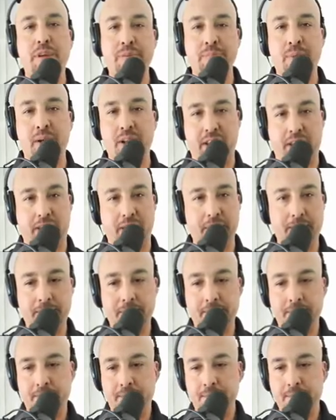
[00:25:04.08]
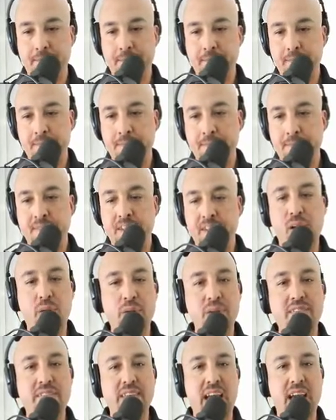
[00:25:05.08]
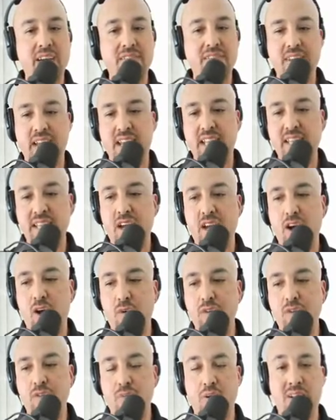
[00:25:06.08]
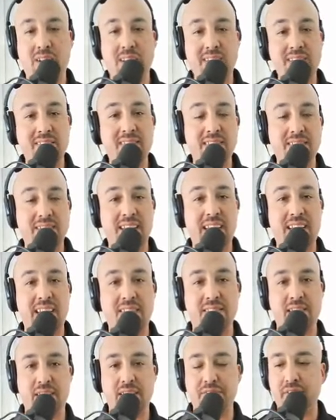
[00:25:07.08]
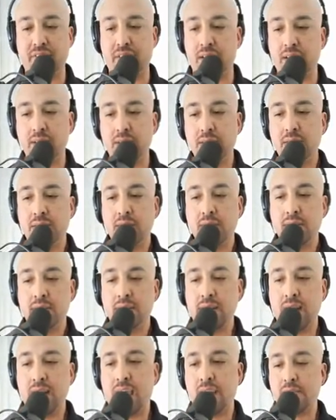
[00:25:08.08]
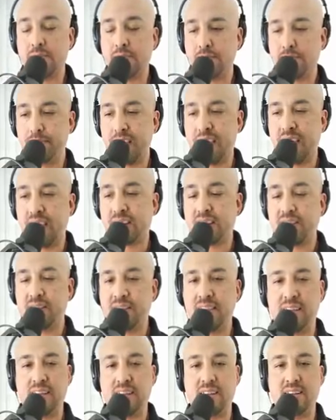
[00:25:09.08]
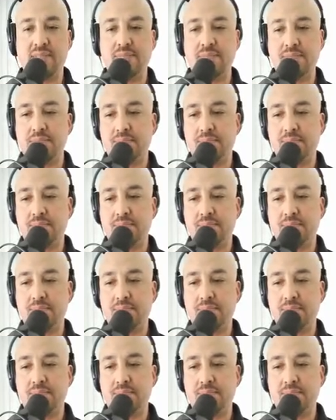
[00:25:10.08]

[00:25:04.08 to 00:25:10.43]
big money. They always have and they always will, at least in today's NFL. Not back then.